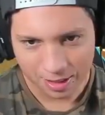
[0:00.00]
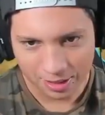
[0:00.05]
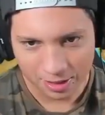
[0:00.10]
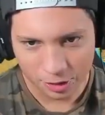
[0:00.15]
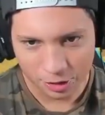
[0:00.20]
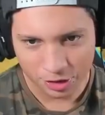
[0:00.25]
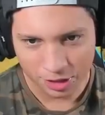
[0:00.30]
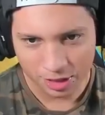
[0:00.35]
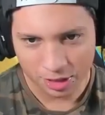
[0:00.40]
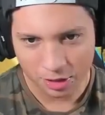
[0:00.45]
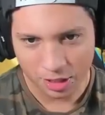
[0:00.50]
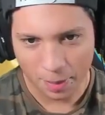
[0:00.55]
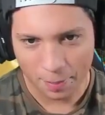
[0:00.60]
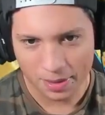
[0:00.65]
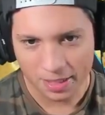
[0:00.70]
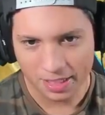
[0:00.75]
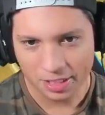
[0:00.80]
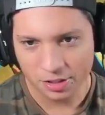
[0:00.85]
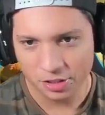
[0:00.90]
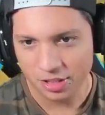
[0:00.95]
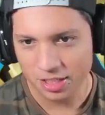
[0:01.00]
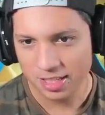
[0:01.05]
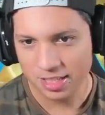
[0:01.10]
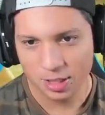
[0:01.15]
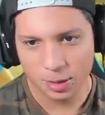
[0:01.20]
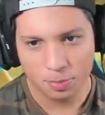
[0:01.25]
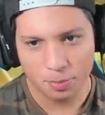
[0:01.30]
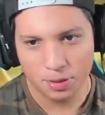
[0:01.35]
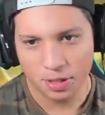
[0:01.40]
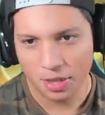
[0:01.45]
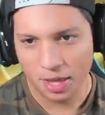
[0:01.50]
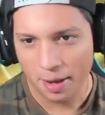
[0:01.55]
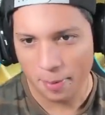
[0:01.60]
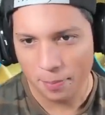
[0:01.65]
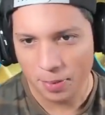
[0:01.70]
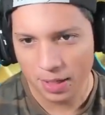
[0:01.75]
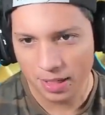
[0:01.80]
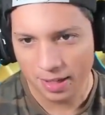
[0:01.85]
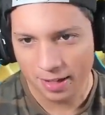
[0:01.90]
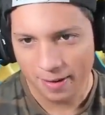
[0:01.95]
That's green. Look, I'm going to need you. Just, just pull
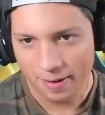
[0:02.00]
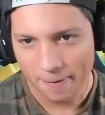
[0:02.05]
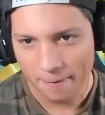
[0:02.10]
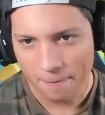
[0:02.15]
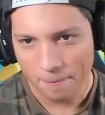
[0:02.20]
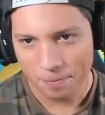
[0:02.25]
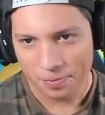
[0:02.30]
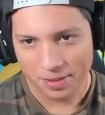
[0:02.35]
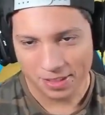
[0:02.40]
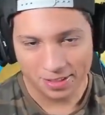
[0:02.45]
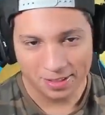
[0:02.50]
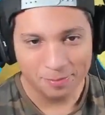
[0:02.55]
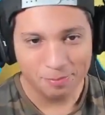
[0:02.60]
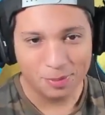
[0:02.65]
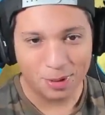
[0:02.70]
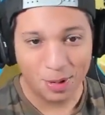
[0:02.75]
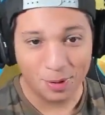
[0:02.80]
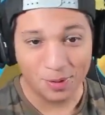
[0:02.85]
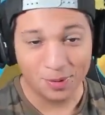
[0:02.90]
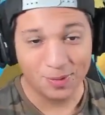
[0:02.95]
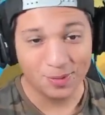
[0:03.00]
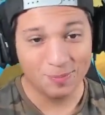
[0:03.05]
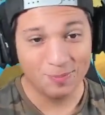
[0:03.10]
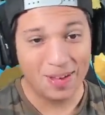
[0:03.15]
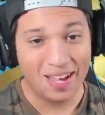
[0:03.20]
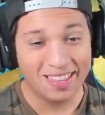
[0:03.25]
that. Pull it. Bro,